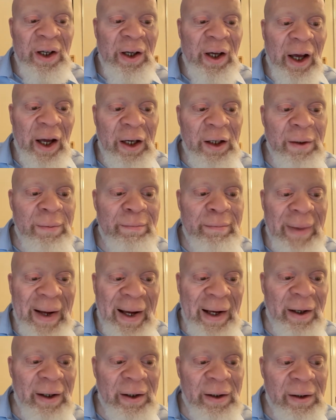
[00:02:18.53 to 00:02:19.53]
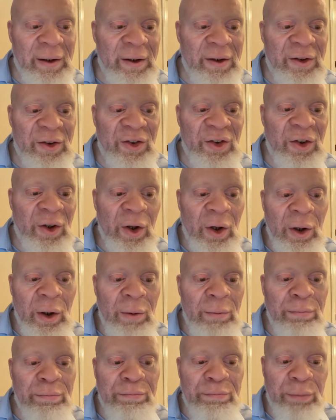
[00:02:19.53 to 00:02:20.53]
and Max
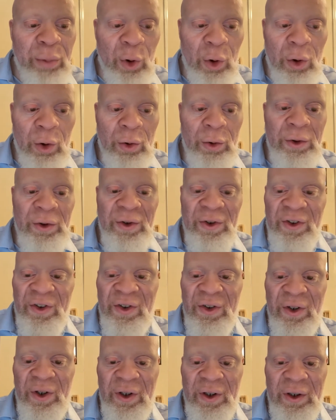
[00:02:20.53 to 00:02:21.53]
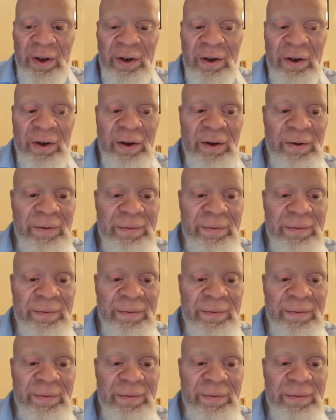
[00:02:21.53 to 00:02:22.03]
Borenstein.